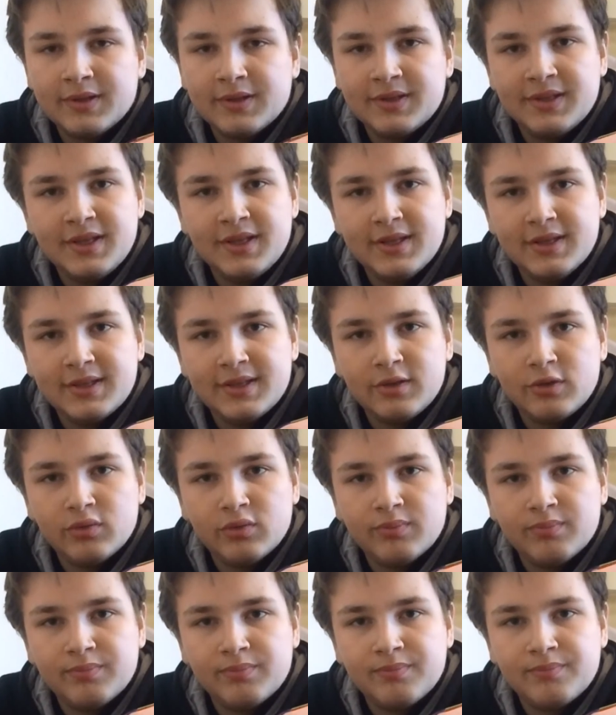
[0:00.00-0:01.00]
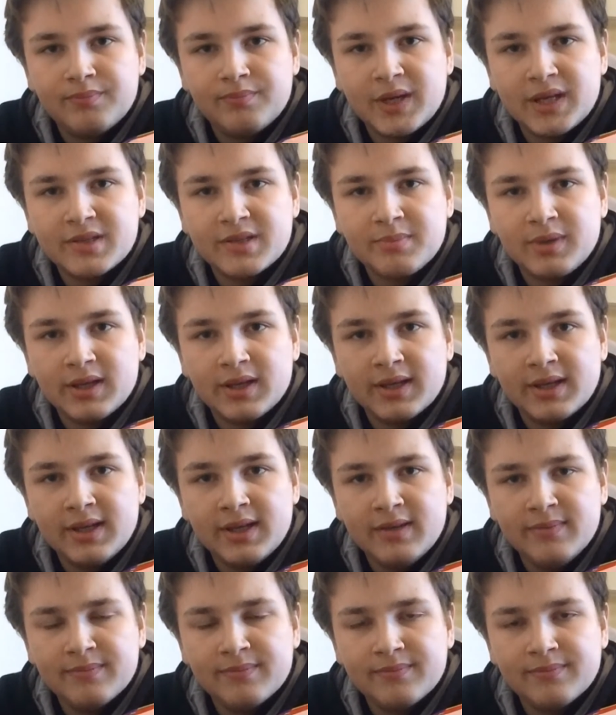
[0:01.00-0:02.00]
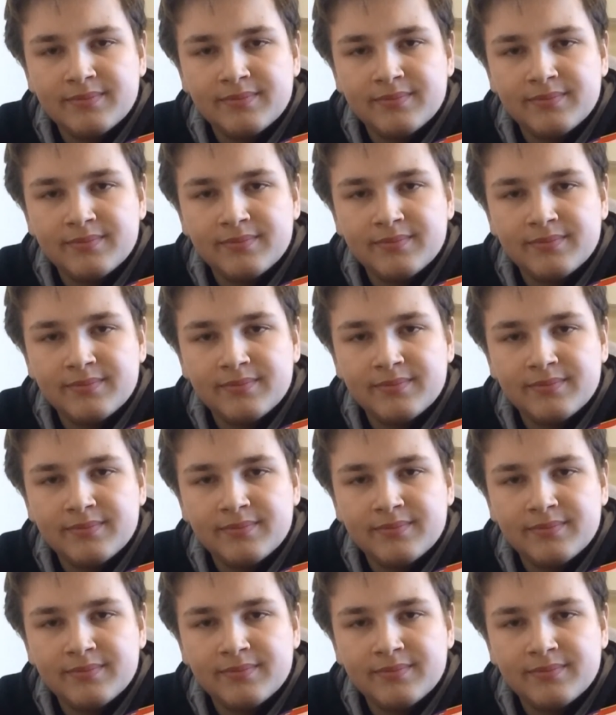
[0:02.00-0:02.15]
See this little base plate here?